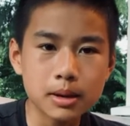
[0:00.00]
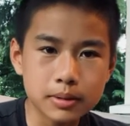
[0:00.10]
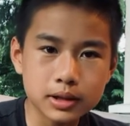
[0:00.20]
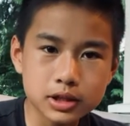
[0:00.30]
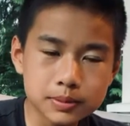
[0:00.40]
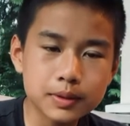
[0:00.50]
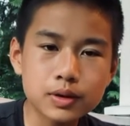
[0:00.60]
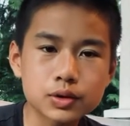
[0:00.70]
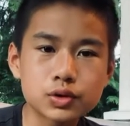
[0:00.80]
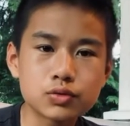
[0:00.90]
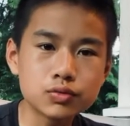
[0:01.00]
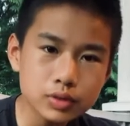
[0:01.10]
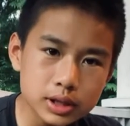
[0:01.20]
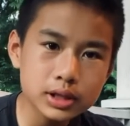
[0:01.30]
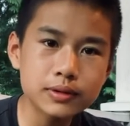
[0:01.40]
But this book was
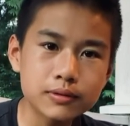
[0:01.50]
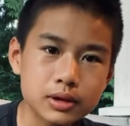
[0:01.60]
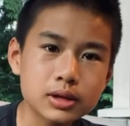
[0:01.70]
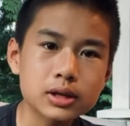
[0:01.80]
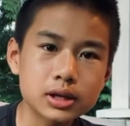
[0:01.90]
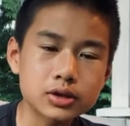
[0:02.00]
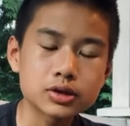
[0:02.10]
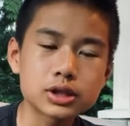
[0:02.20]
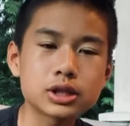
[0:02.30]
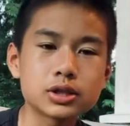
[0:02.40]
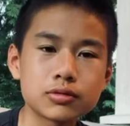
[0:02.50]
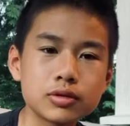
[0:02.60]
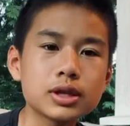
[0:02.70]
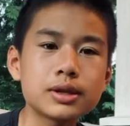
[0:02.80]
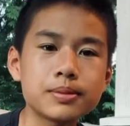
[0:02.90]
really, really interesting to
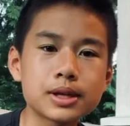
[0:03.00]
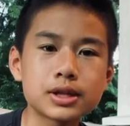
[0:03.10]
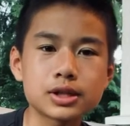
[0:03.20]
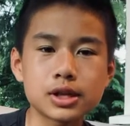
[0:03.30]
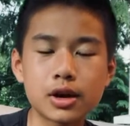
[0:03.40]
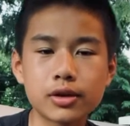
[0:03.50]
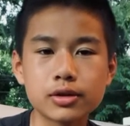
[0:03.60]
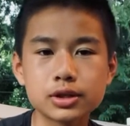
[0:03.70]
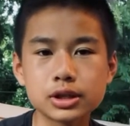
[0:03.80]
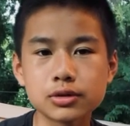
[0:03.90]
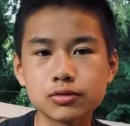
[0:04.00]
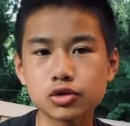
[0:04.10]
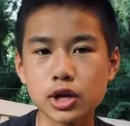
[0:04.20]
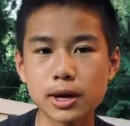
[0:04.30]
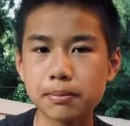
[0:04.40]
read because the author didn't
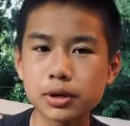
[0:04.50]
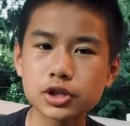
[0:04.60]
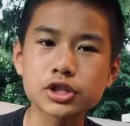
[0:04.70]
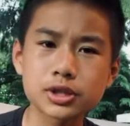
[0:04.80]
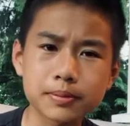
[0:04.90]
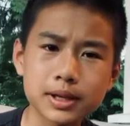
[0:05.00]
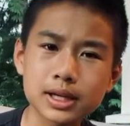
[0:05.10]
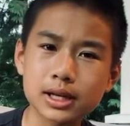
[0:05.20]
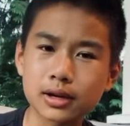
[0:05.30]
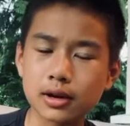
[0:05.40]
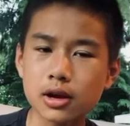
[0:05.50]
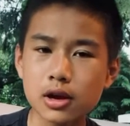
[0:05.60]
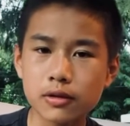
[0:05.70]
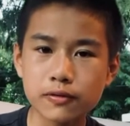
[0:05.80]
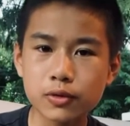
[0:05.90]
try and push his opinion and
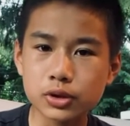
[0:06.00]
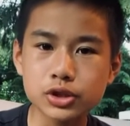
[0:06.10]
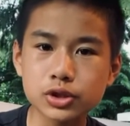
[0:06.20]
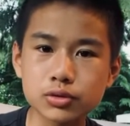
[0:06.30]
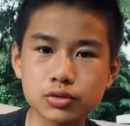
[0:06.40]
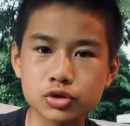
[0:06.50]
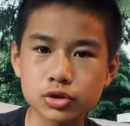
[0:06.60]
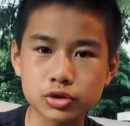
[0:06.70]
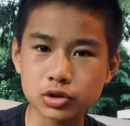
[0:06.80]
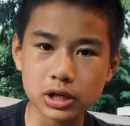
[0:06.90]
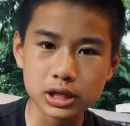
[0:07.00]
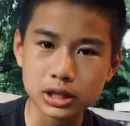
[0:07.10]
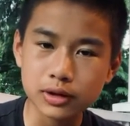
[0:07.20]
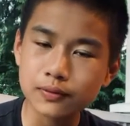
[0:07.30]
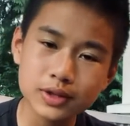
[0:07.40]
force you to try and
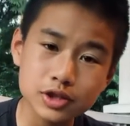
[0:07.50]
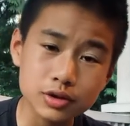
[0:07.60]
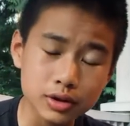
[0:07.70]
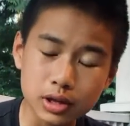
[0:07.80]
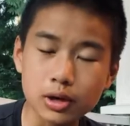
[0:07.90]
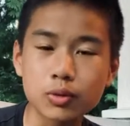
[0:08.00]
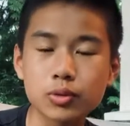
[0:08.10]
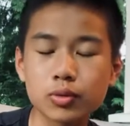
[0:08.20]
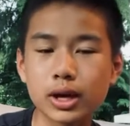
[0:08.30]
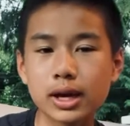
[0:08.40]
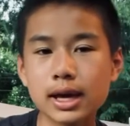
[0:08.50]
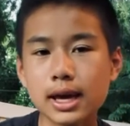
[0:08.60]
convince you to think one way.